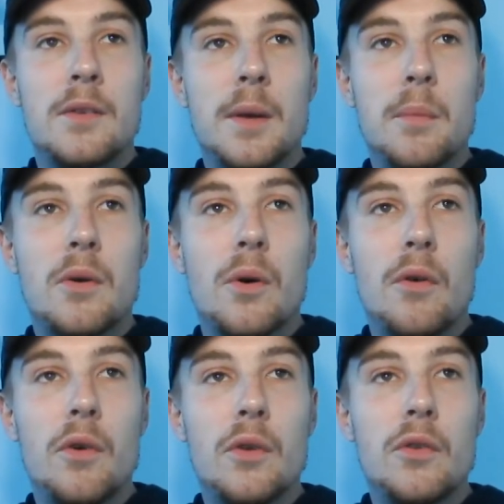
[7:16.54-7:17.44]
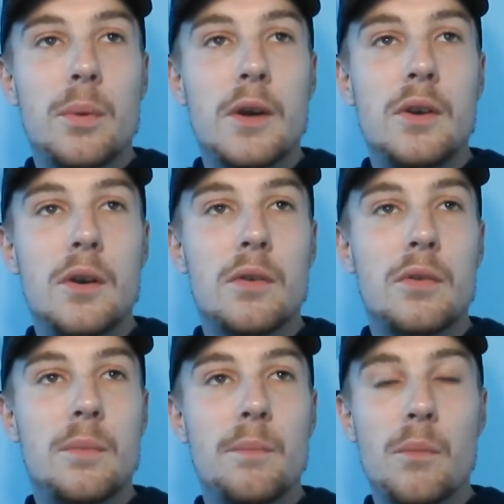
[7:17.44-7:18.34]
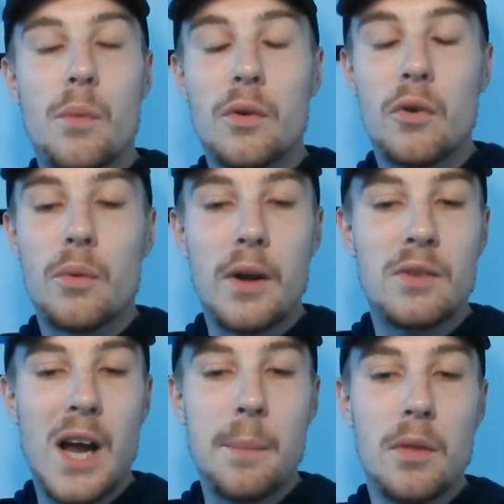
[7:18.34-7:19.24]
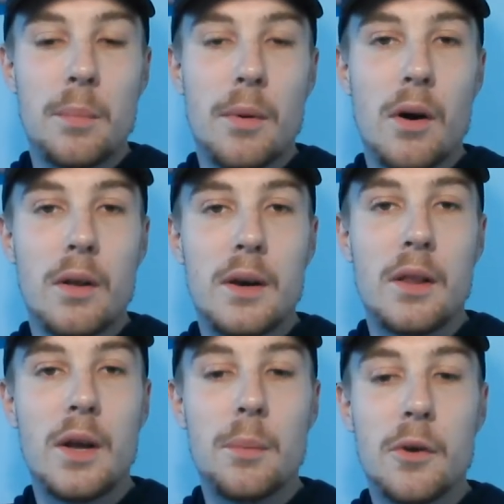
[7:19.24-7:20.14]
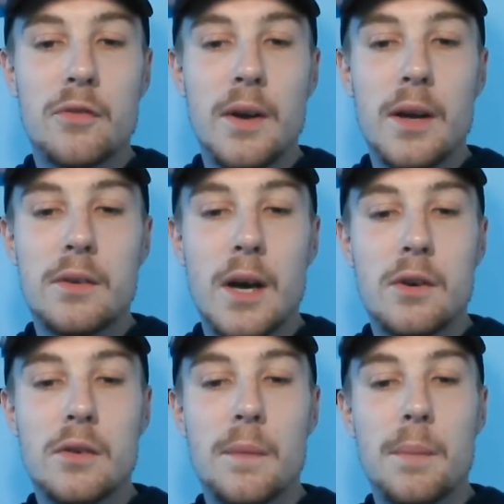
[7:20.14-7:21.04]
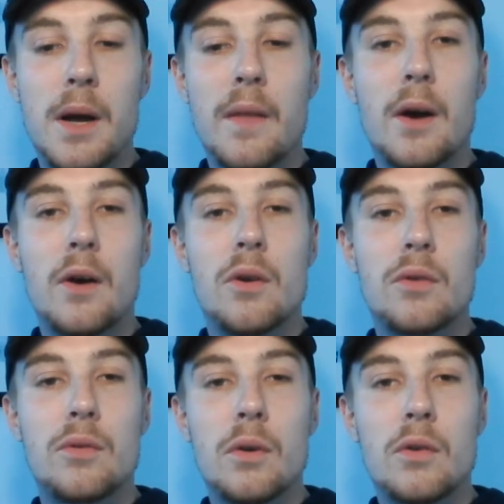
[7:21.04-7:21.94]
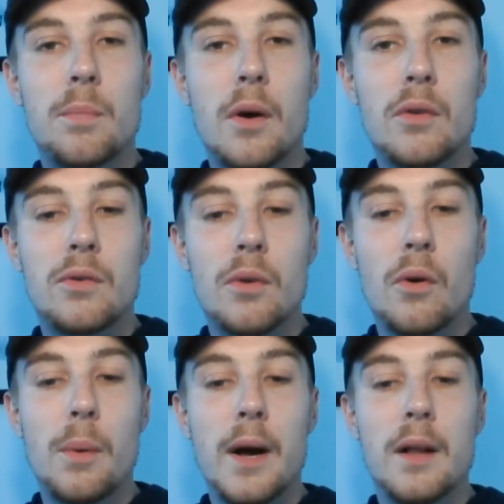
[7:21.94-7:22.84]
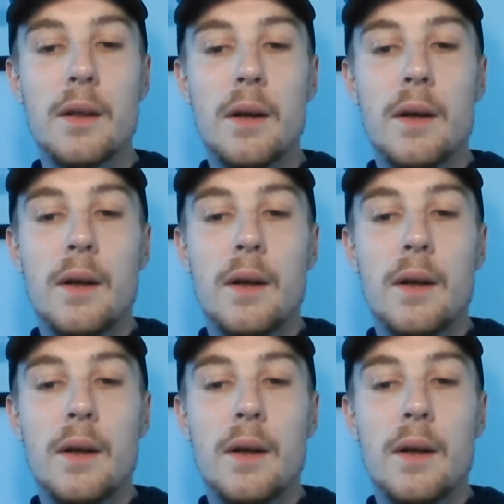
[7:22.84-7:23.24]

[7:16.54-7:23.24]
seemed to go on runs where she just wasn't quite timing the ball. And I think with Swiatek, she's a player that constructs points so well.